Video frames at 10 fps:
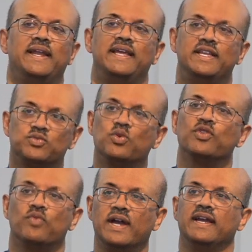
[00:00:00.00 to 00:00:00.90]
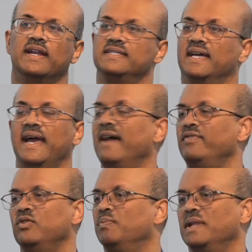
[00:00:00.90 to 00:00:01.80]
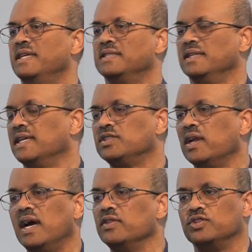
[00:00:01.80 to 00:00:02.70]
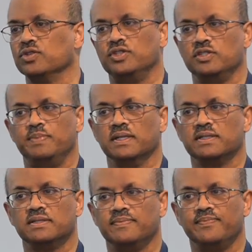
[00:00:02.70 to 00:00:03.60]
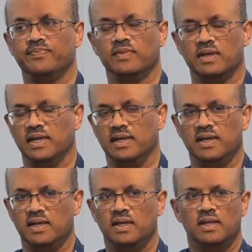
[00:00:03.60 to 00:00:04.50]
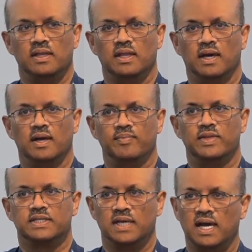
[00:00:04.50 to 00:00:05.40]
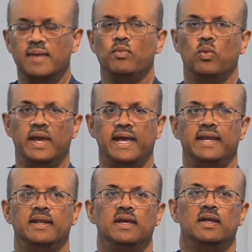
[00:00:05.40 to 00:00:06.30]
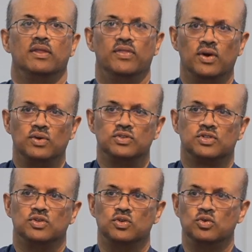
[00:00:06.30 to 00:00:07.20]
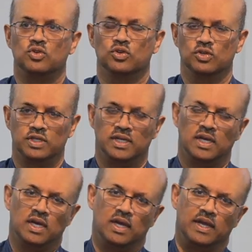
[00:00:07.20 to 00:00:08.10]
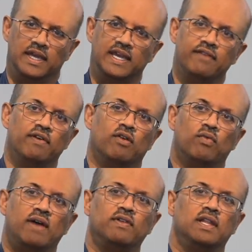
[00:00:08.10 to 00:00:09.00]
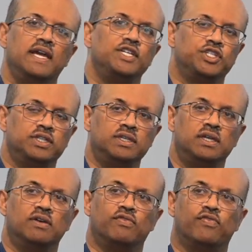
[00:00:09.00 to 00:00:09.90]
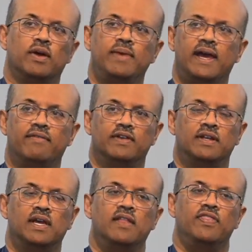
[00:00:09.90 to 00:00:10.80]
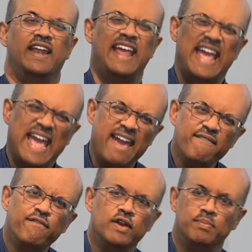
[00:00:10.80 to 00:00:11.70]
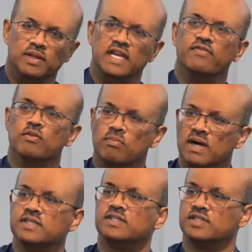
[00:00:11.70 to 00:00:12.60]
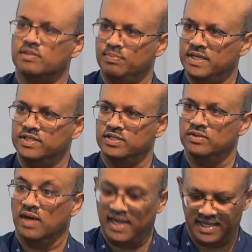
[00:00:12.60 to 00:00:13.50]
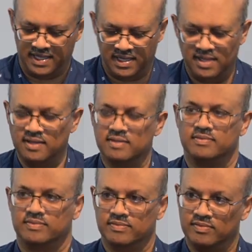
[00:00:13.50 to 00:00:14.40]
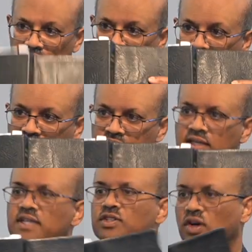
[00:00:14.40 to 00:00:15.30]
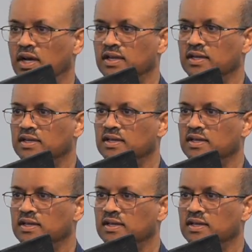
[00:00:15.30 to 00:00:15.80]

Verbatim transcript: But it is worth recognizing. I have no place like that's not how the church is built. Okay? Um, the time when those who could give a revelation from heaven that every believer must submit to, i.e., this, is gone.